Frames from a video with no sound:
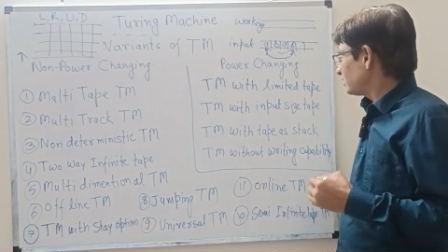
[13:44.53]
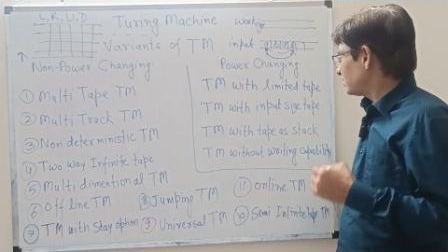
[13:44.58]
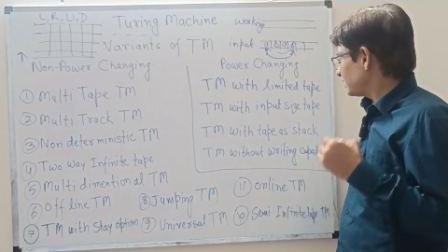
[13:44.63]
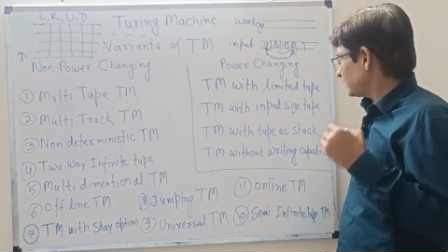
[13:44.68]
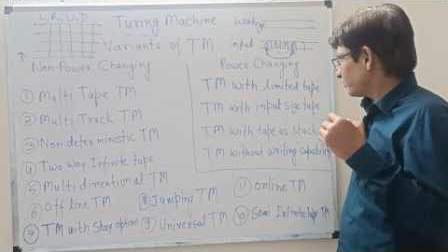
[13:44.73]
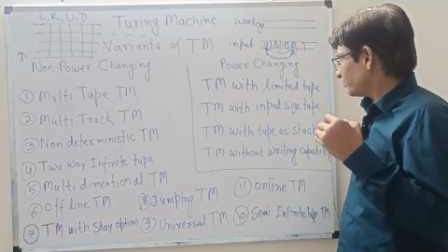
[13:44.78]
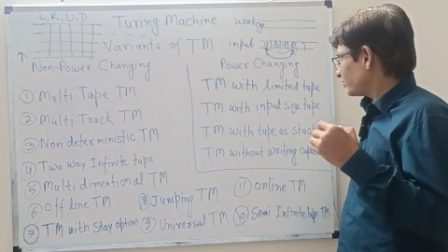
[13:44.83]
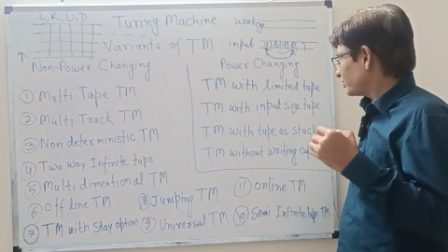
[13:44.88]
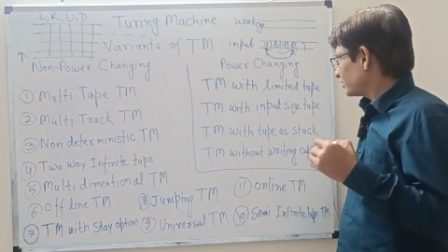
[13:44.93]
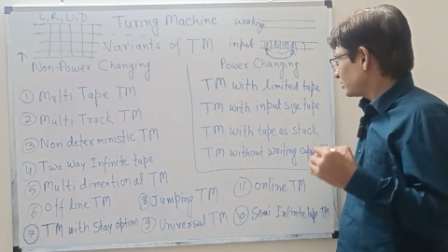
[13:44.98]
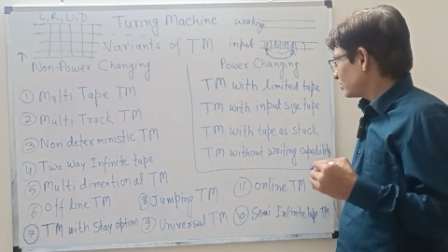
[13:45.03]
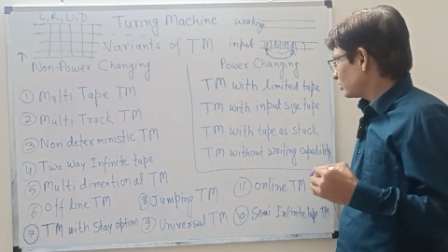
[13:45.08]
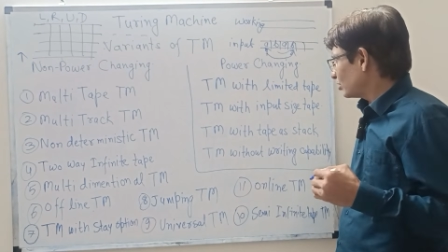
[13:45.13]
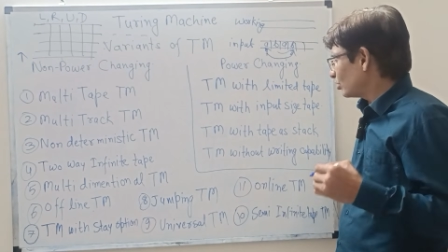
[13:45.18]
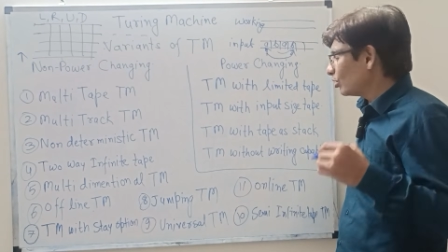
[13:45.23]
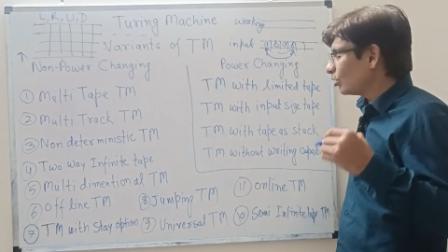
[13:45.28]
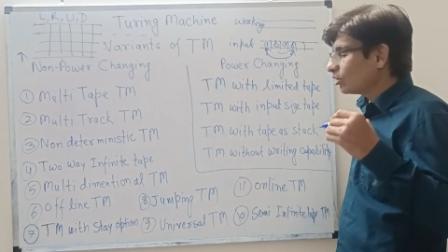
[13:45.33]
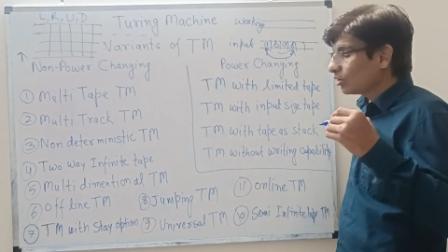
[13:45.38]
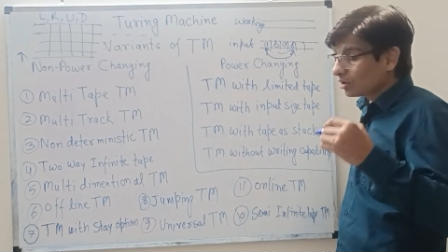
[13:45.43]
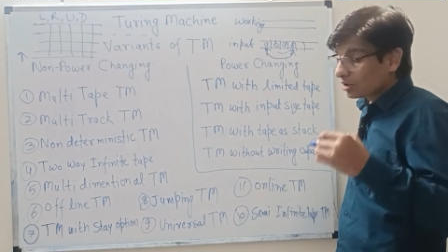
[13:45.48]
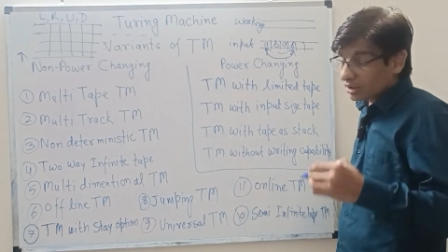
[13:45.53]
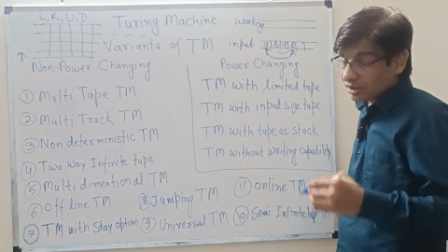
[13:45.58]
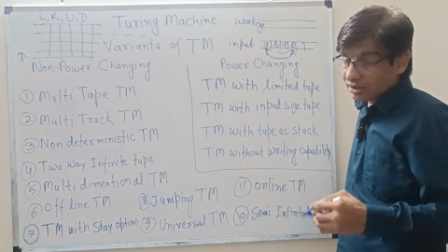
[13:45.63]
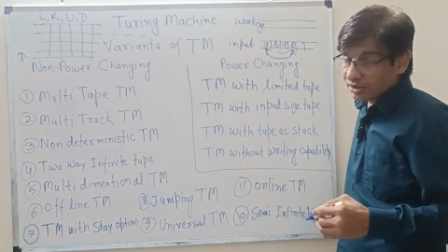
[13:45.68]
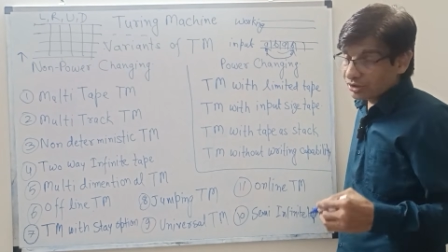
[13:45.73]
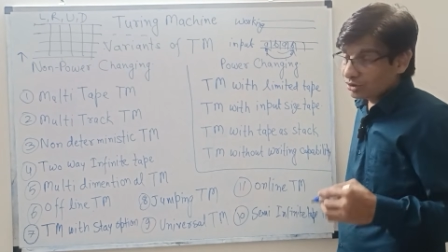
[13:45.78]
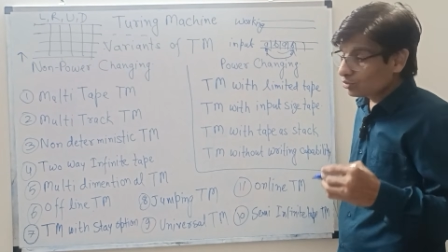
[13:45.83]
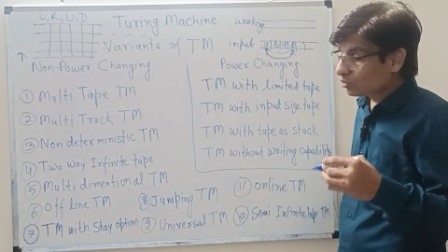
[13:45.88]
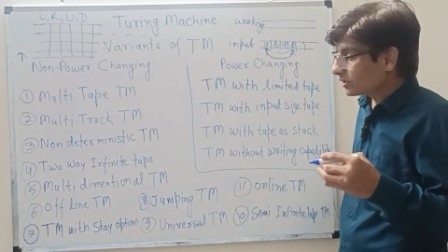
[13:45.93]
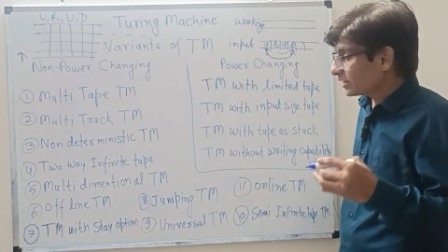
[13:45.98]
tape, or
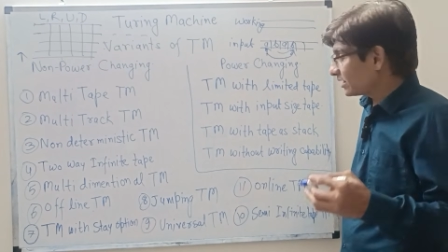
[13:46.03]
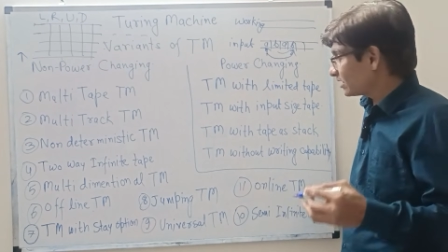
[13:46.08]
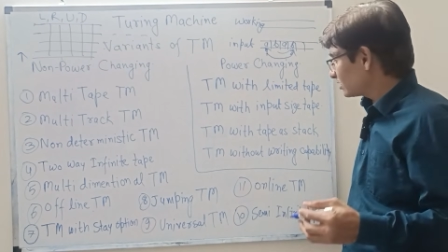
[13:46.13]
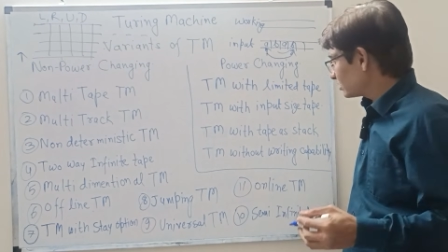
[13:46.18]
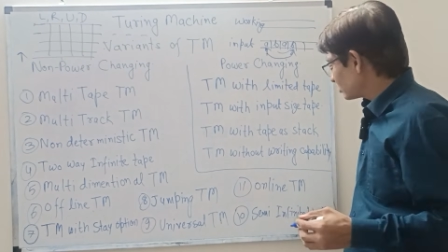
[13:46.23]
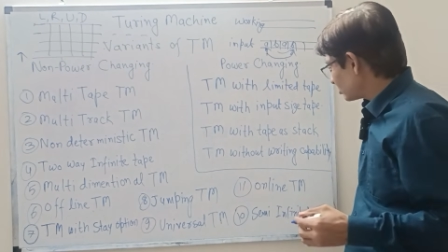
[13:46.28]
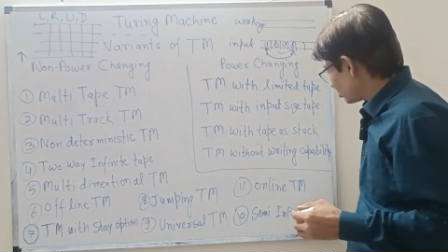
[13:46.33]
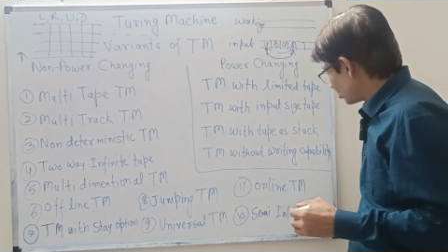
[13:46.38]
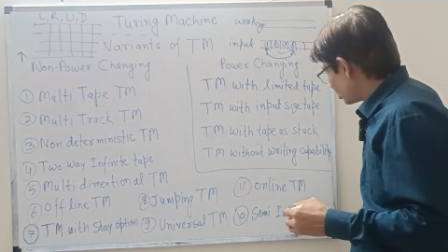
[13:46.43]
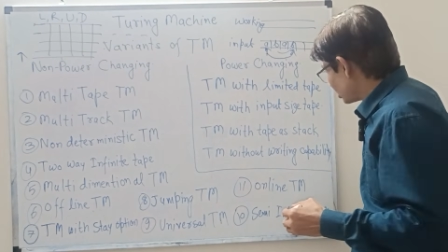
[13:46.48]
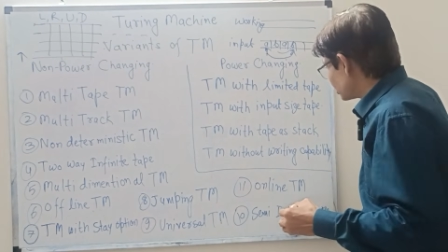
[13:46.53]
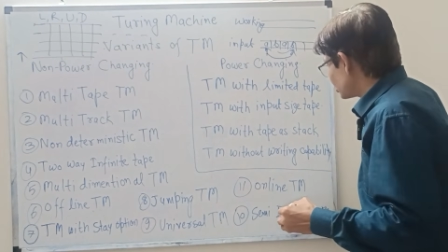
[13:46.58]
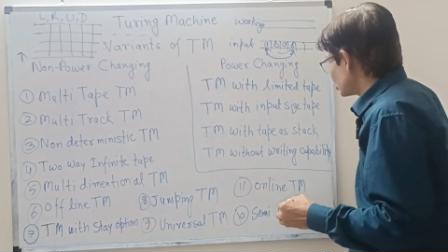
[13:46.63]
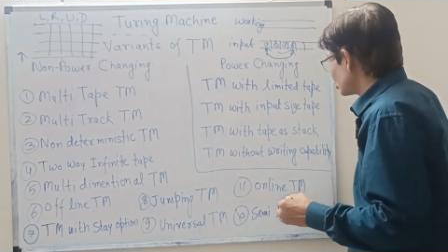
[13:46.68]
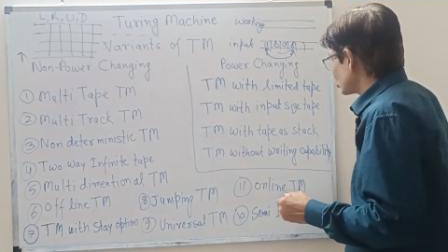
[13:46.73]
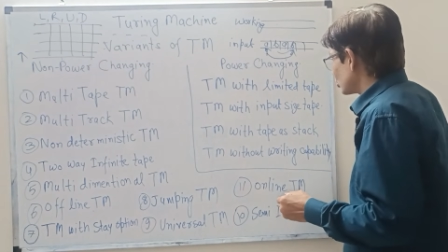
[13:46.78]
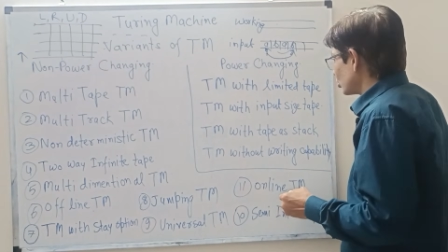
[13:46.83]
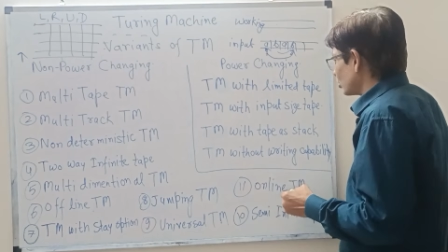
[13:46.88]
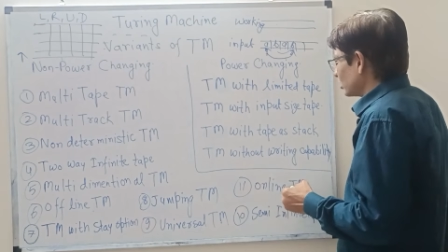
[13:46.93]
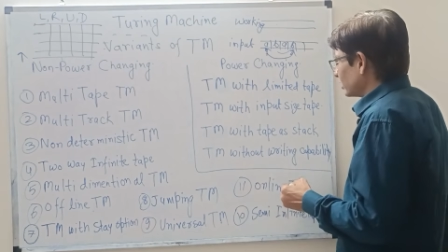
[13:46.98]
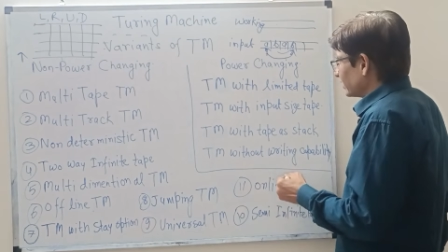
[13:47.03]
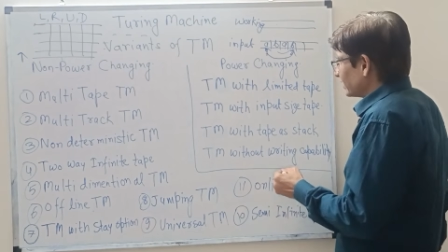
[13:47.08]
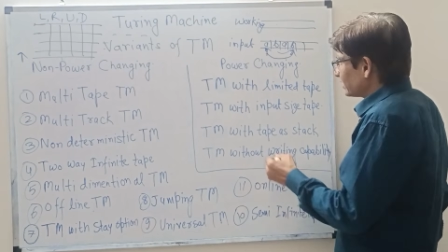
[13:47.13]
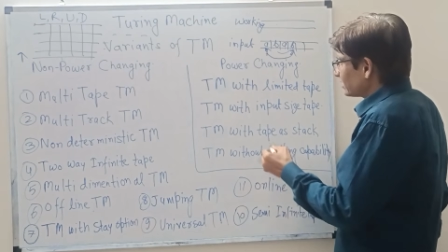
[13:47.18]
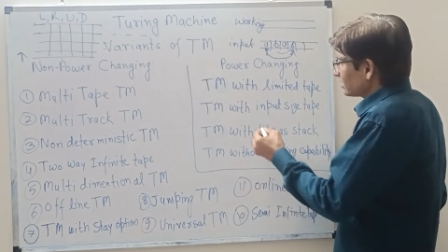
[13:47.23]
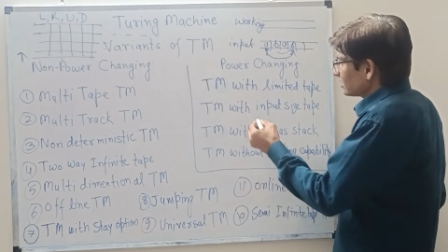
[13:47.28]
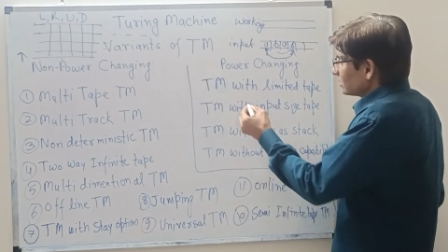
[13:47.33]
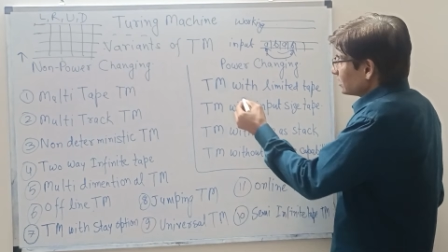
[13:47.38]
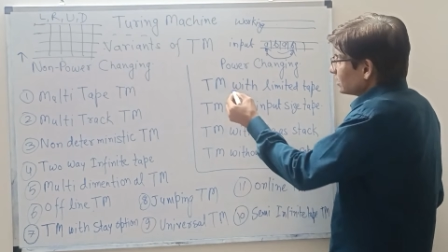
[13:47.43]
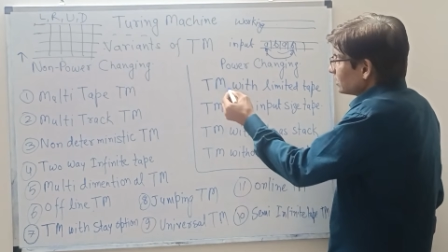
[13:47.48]
you can also call
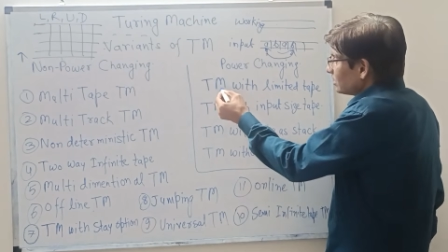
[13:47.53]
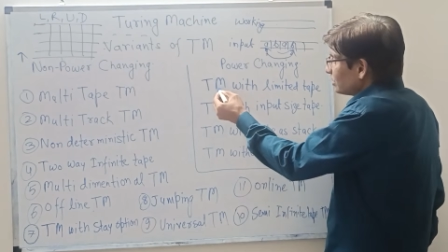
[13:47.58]
it